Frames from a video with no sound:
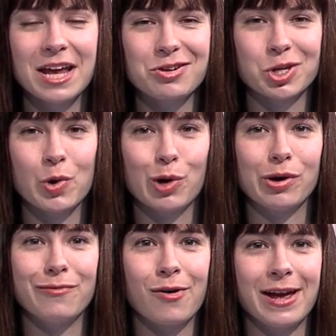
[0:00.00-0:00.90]
Here's a quick
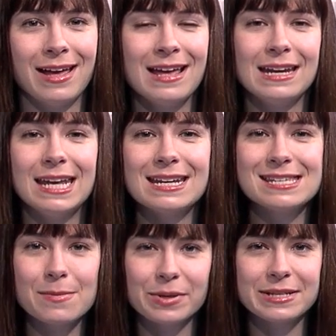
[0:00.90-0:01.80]
one for you. Need a
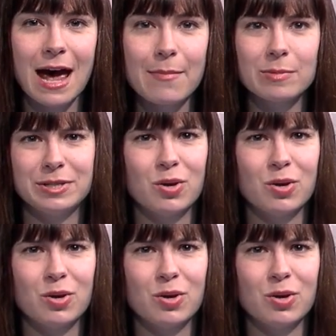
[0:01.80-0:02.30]
simple timer but